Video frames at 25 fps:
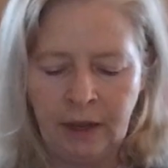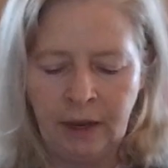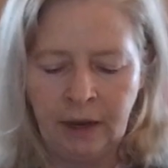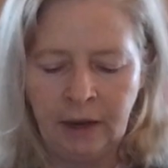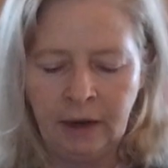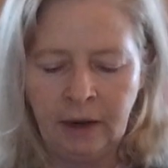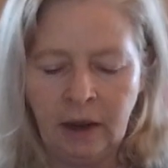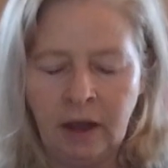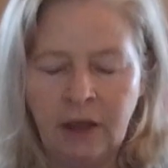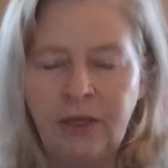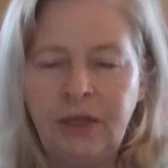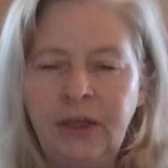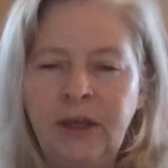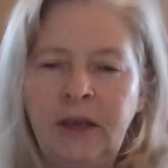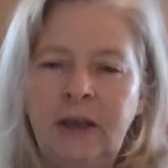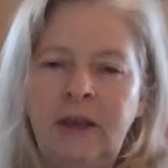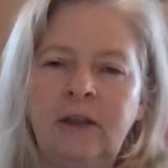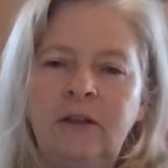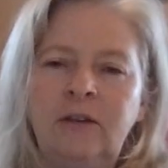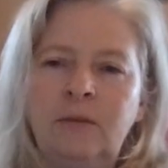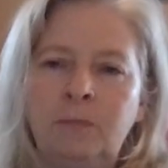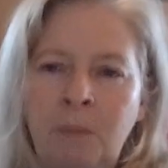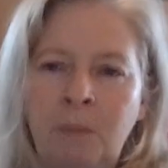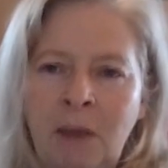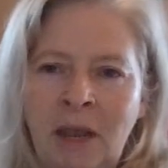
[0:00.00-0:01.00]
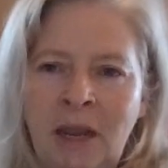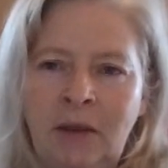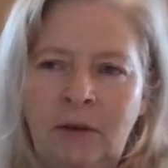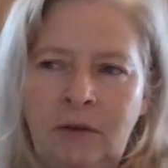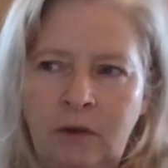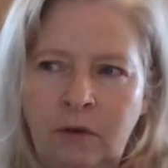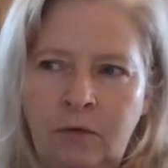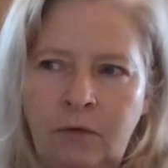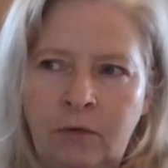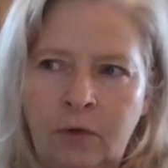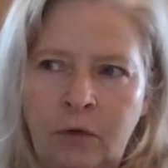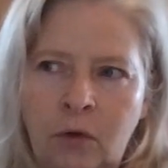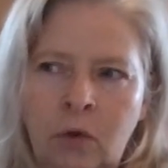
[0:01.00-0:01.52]
And I think it's made
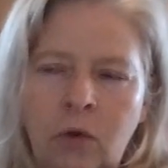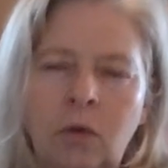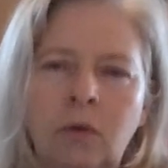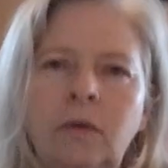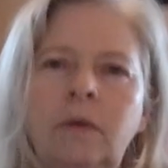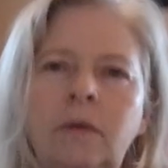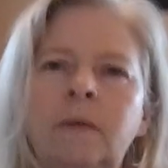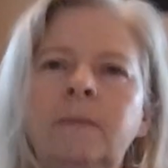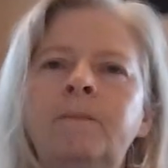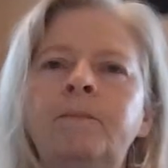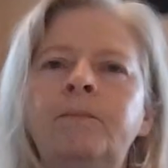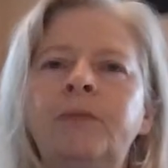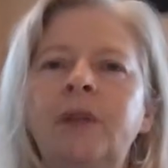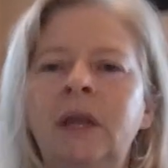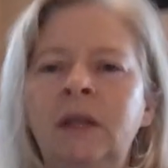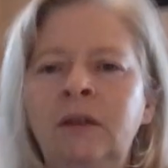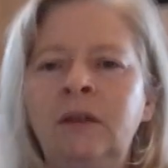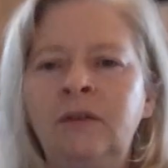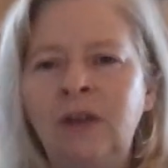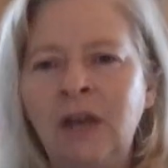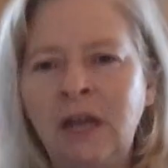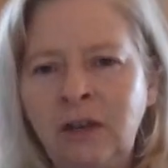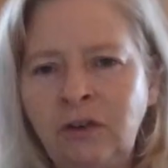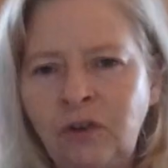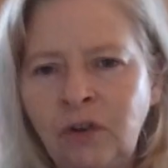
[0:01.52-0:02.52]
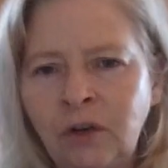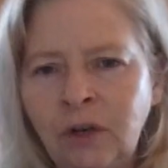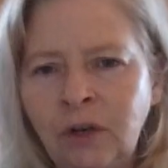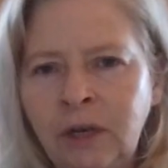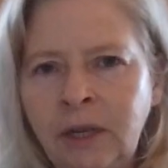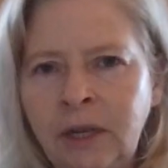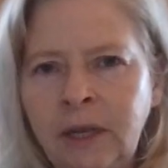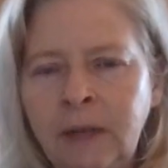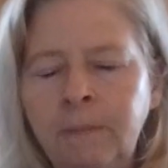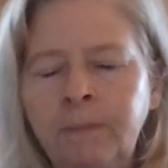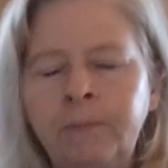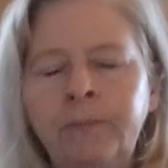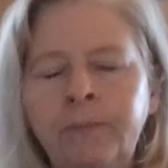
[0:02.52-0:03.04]
difficult
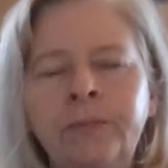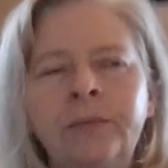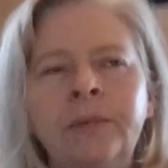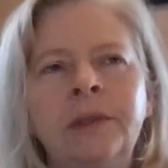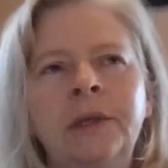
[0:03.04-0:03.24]
intentionally.